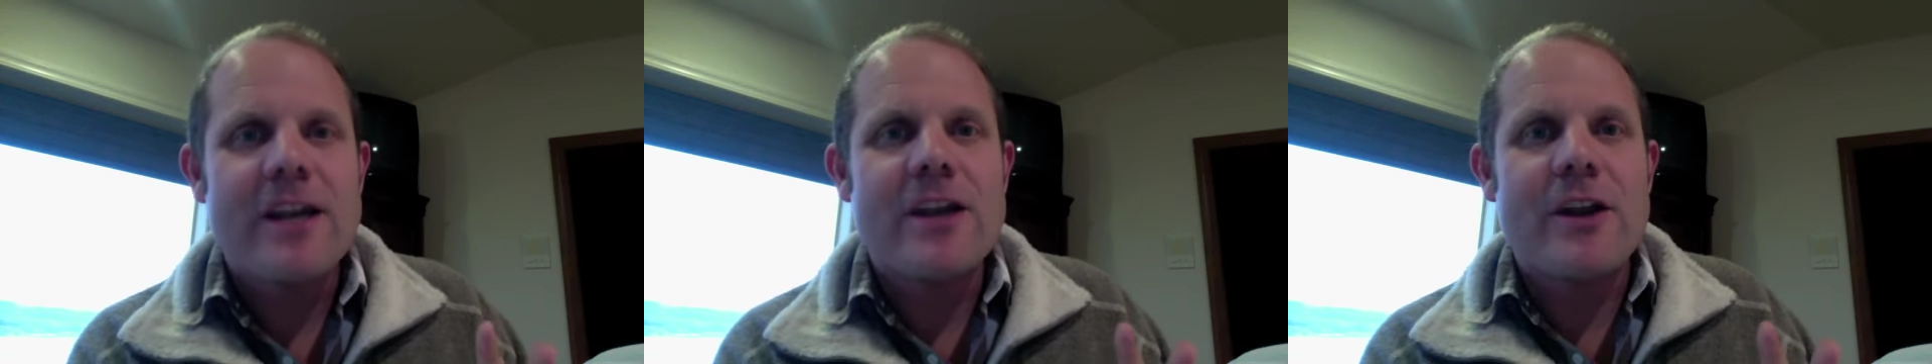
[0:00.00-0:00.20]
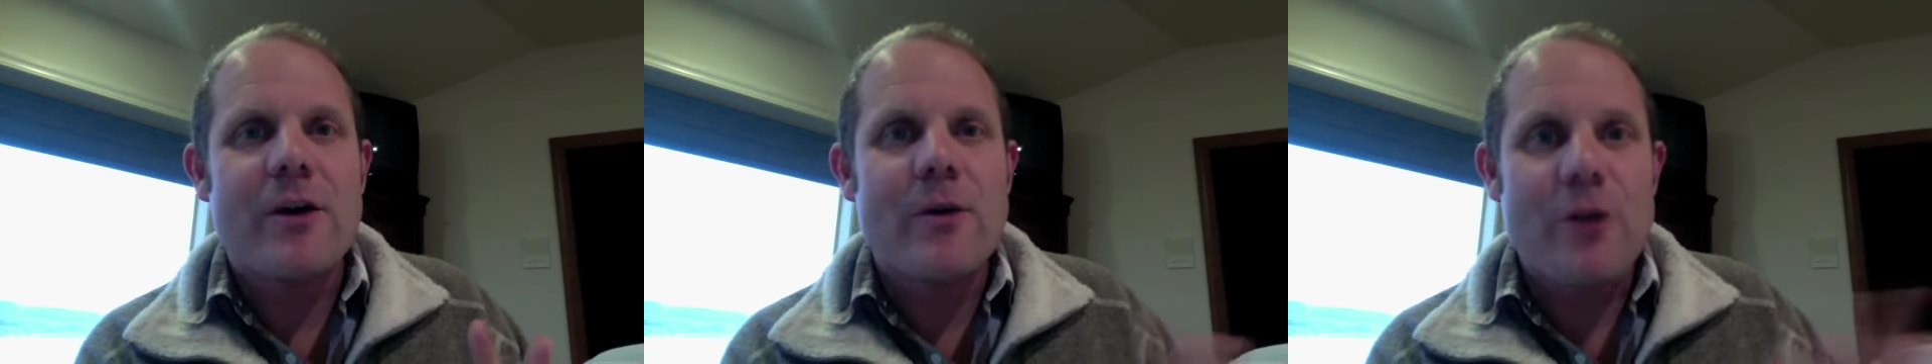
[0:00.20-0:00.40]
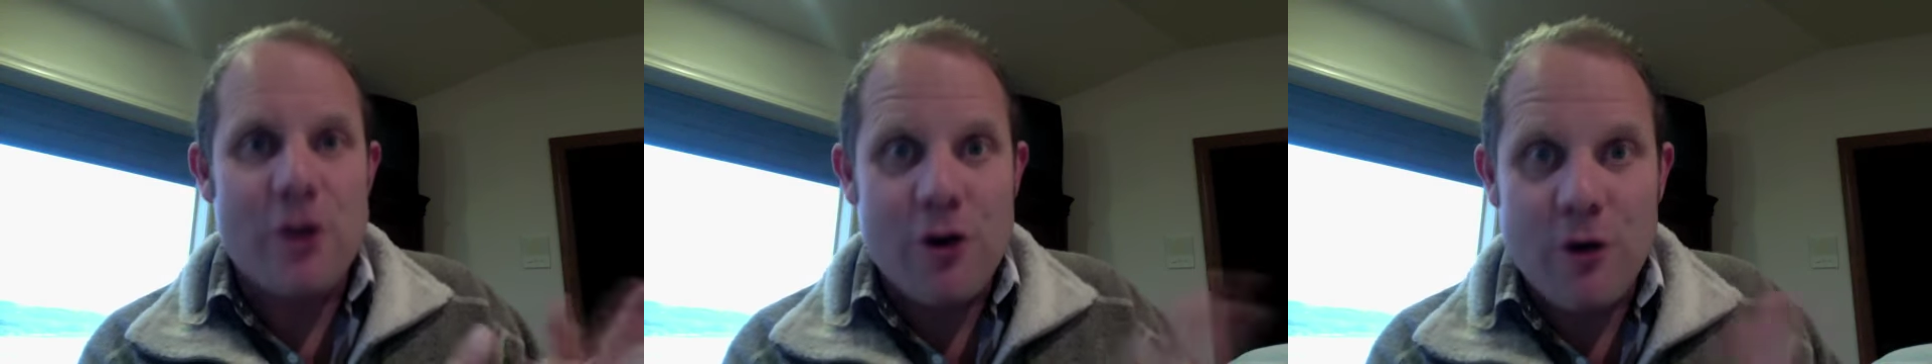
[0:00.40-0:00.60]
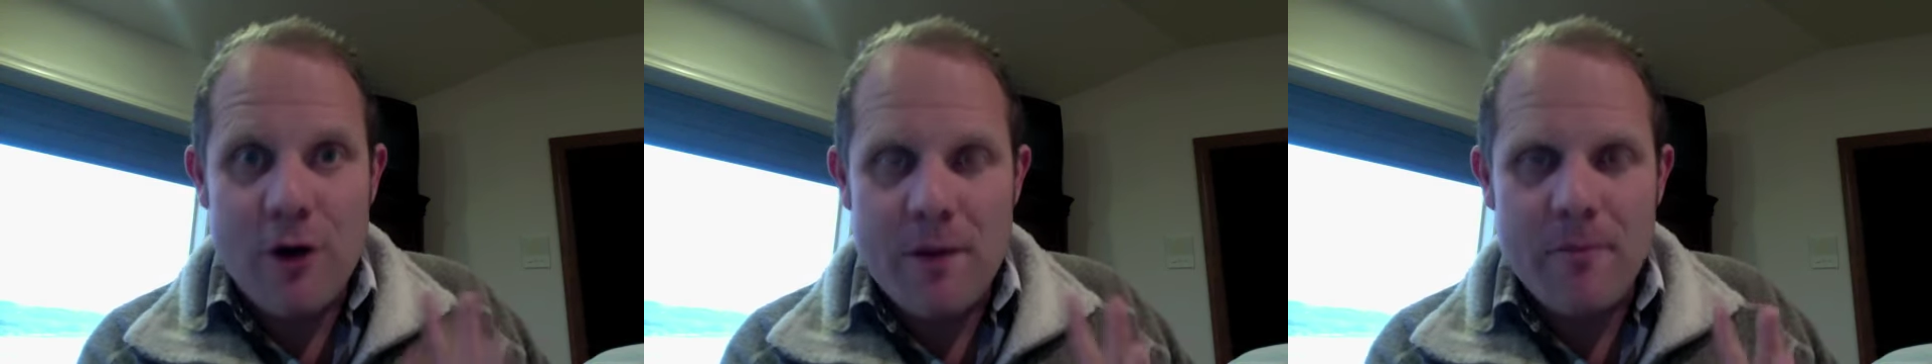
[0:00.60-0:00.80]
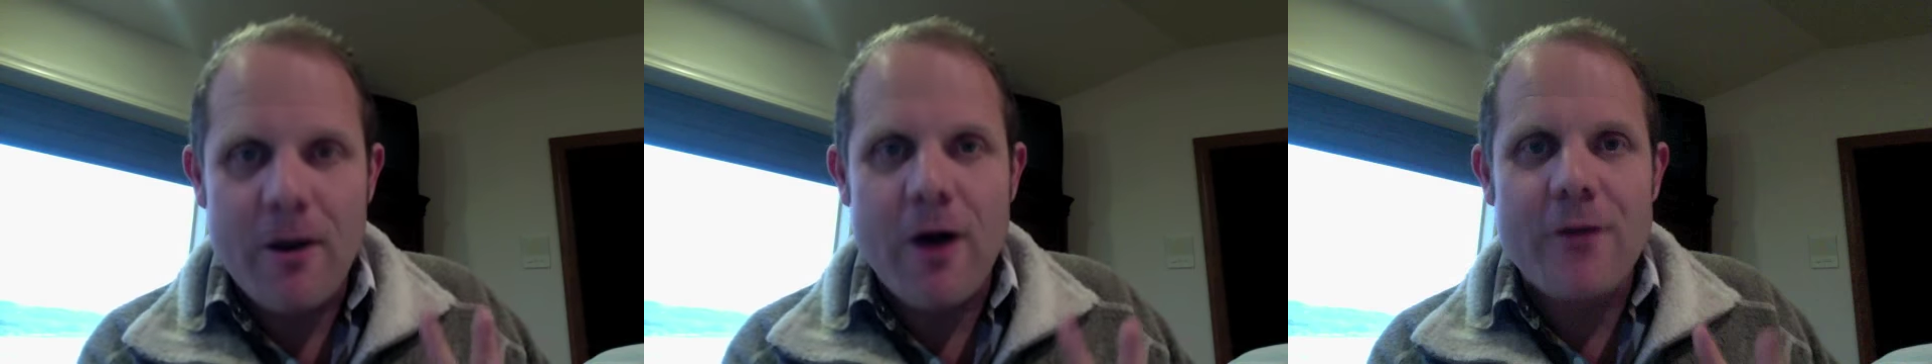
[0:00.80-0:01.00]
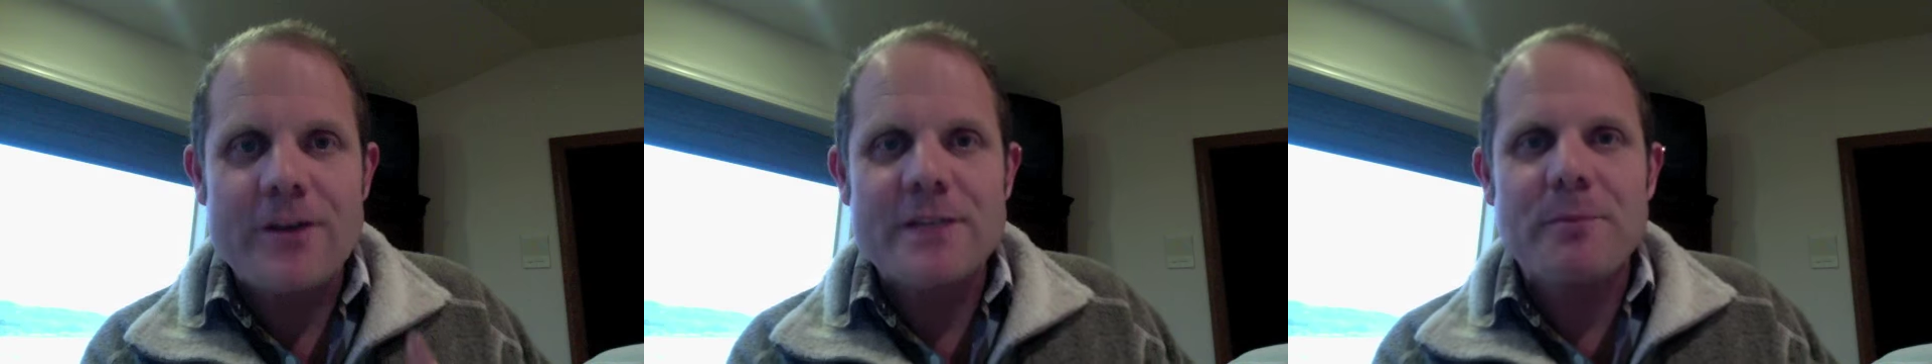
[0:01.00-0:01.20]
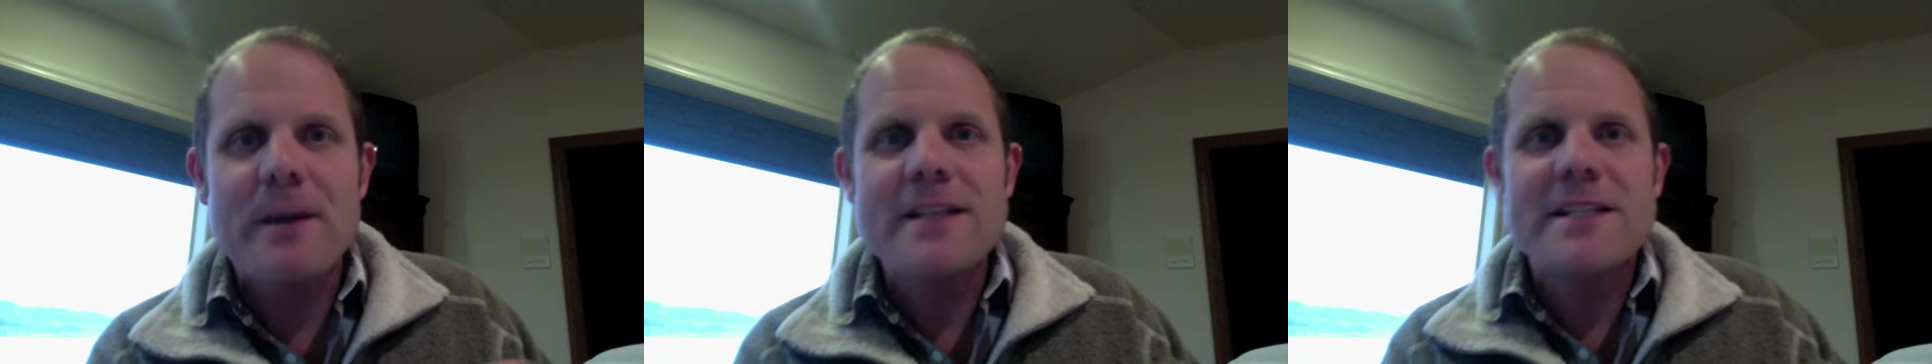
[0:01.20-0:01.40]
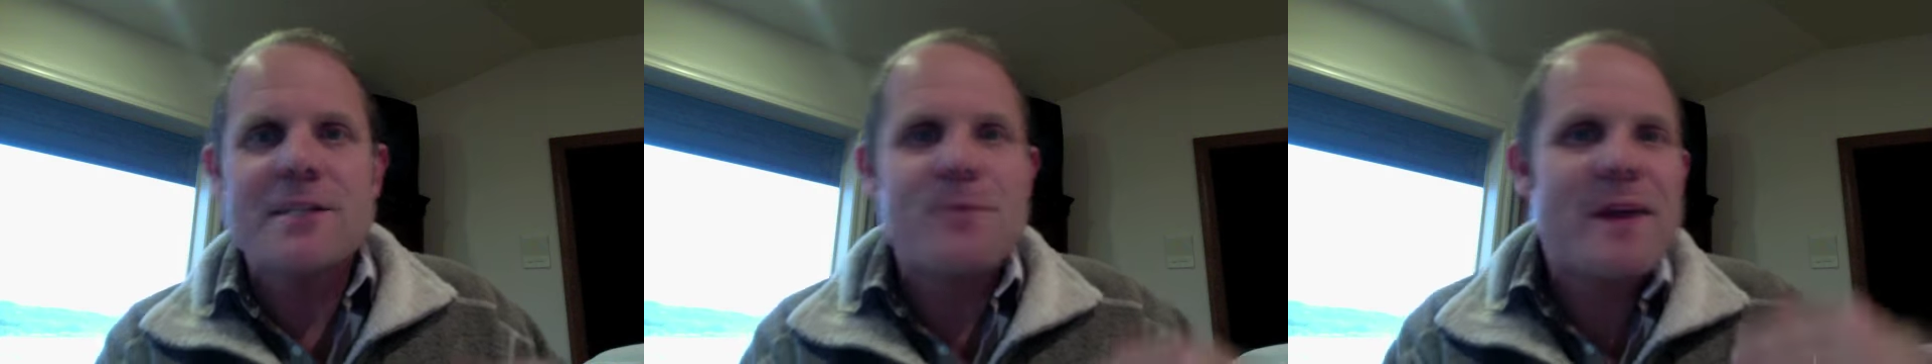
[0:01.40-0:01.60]
you know, Europe, all these
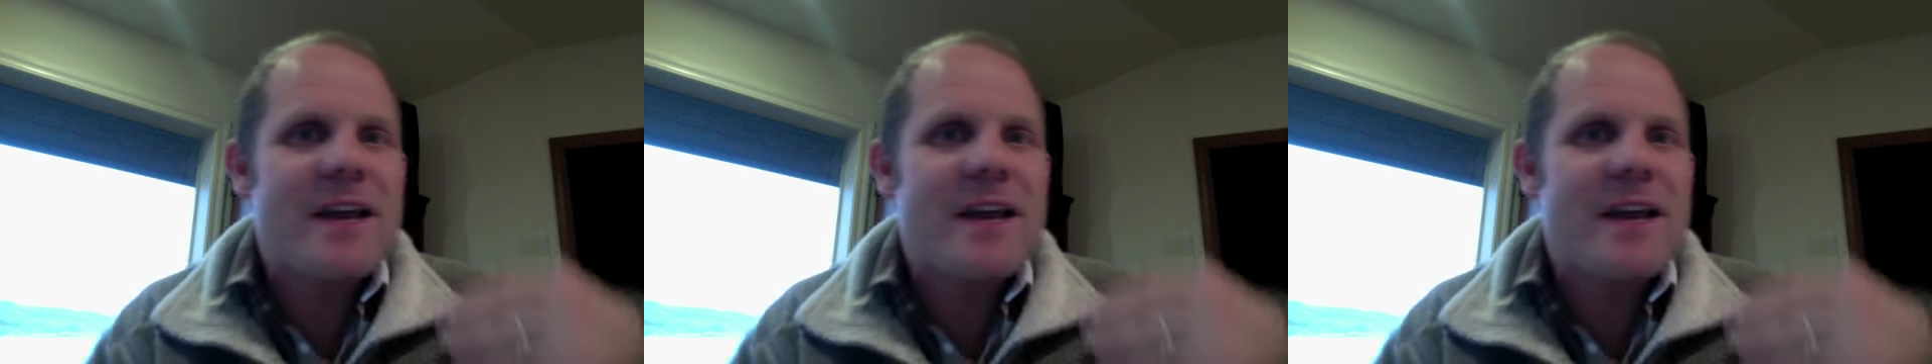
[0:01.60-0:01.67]
places